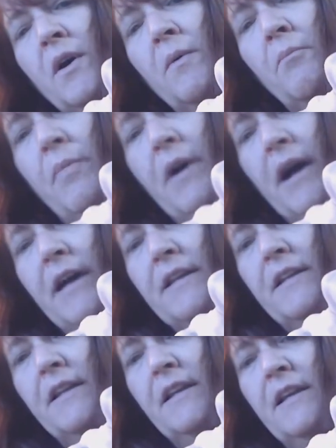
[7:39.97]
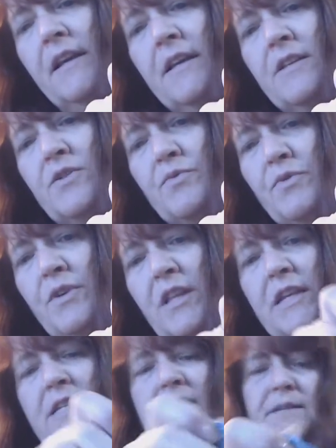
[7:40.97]
But it's
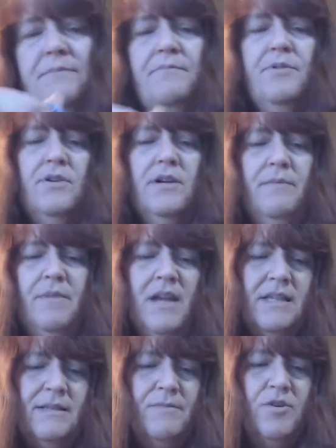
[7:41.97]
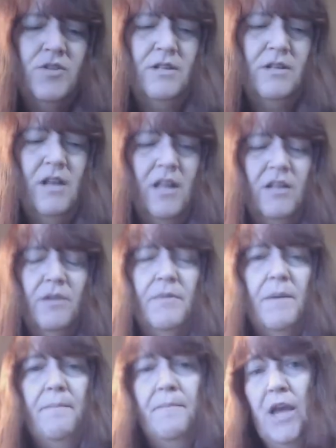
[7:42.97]
really simple, and because I'm using a, a little
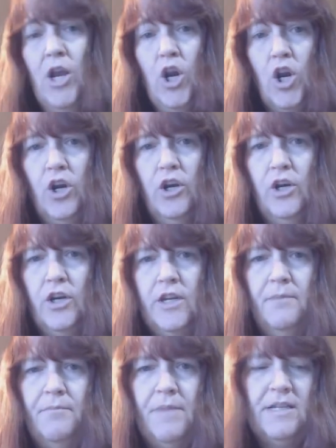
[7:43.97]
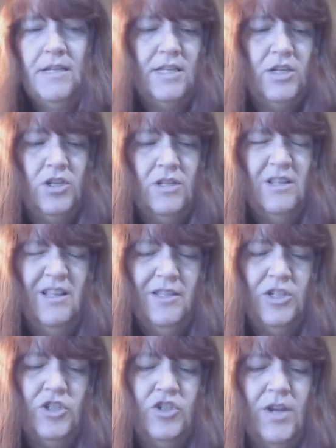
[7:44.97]
bit bigger hook, it makes it a
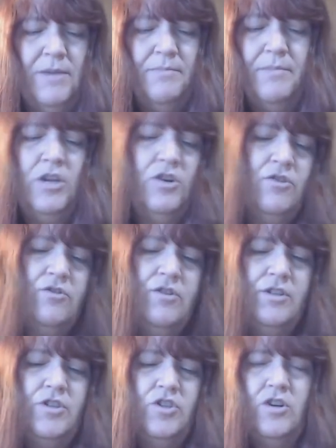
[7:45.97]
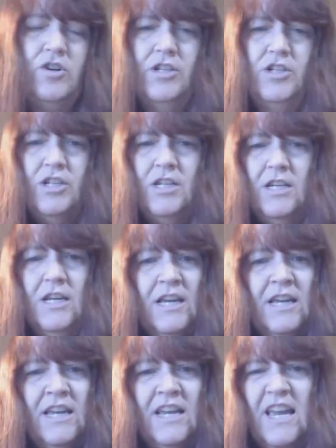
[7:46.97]
little drapier and scrunchy,
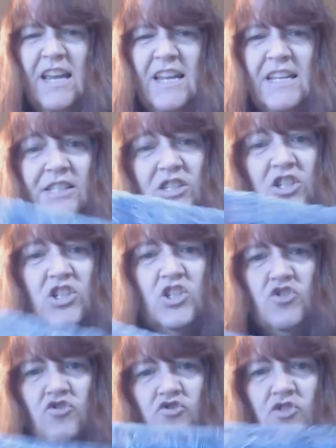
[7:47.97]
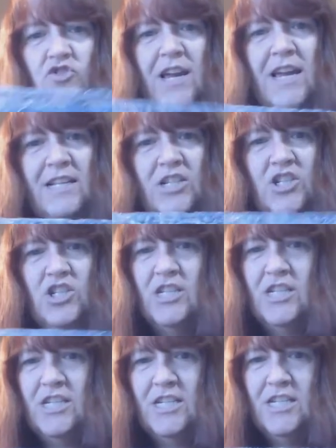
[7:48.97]
and it
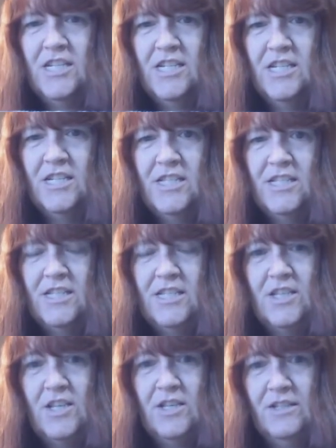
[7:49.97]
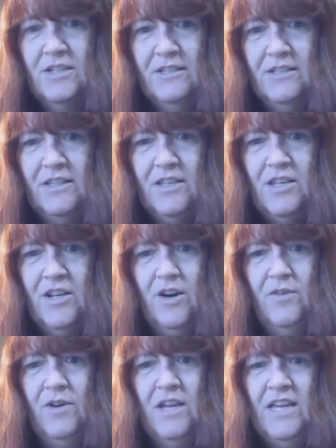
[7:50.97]
stretches you
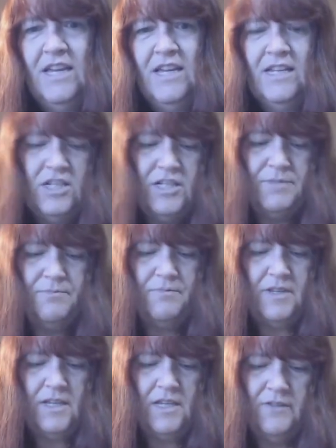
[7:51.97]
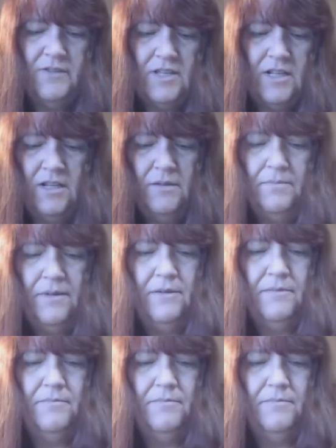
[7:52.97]
know it just gives it a little bit